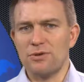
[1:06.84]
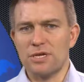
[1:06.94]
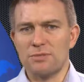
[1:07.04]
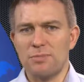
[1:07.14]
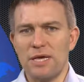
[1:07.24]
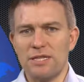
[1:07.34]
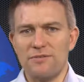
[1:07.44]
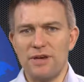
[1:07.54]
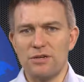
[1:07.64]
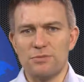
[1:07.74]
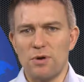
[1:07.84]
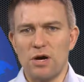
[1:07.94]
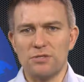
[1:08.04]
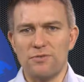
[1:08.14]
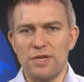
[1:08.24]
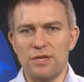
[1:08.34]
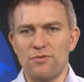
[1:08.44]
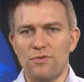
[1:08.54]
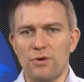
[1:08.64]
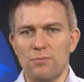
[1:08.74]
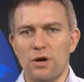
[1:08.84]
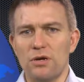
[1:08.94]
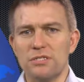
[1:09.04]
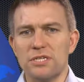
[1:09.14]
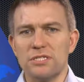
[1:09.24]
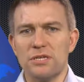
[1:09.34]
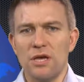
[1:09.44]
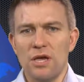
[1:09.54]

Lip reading: to explain the various parts of EU foreign policies,